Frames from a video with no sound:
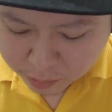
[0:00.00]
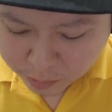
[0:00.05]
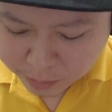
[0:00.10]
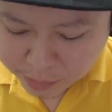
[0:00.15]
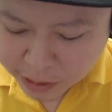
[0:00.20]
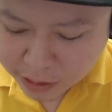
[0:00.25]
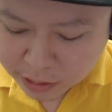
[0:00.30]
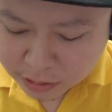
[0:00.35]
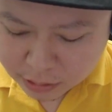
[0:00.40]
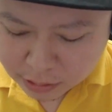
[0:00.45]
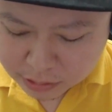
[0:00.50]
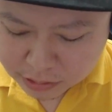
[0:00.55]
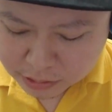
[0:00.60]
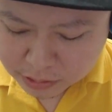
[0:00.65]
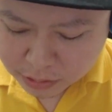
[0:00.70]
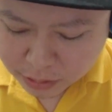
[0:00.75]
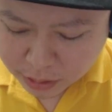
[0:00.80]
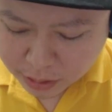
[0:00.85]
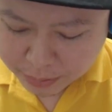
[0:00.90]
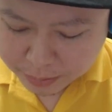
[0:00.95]
Or maybe I could
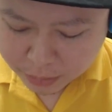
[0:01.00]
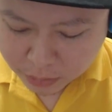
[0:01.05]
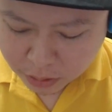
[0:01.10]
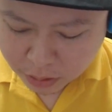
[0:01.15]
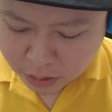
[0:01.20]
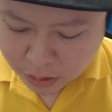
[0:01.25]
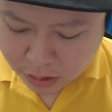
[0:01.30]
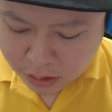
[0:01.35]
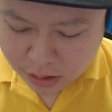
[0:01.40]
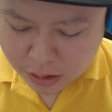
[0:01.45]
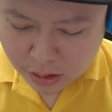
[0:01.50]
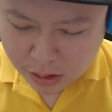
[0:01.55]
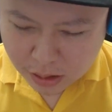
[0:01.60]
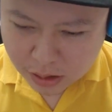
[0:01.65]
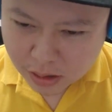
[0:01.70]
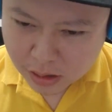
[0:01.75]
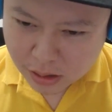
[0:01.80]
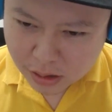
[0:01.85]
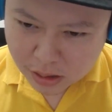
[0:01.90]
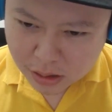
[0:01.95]
try more.
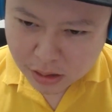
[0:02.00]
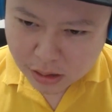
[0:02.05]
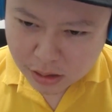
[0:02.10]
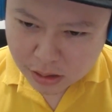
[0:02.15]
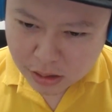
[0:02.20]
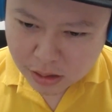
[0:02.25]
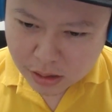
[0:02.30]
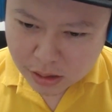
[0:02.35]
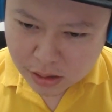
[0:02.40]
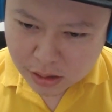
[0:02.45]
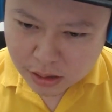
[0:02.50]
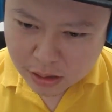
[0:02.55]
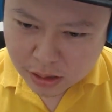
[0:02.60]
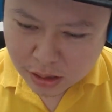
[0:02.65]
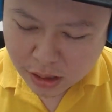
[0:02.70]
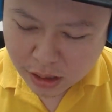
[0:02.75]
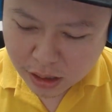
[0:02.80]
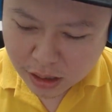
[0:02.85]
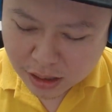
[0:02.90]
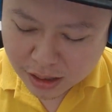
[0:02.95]

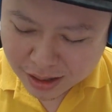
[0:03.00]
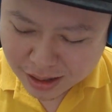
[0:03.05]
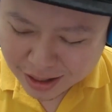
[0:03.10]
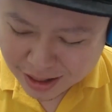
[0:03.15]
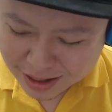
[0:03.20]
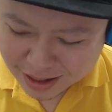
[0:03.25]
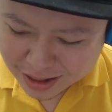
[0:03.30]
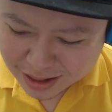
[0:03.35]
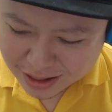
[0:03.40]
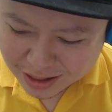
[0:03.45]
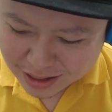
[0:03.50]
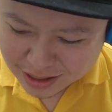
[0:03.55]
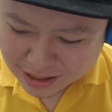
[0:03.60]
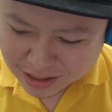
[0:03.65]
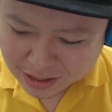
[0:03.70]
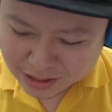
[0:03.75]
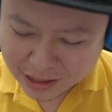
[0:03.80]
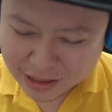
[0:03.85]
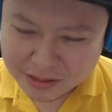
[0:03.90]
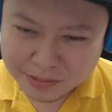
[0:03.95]
Yeah,
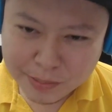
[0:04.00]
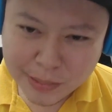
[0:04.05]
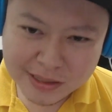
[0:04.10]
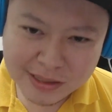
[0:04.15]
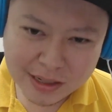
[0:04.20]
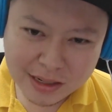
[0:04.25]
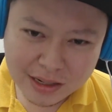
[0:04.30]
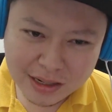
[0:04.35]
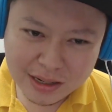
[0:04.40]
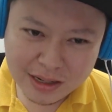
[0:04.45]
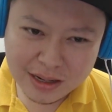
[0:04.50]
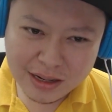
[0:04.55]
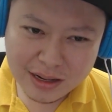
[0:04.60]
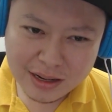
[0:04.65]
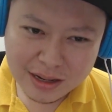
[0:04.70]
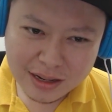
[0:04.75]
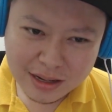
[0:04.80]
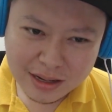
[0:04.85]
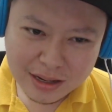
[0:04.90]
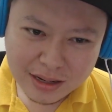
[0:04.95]
so that's basically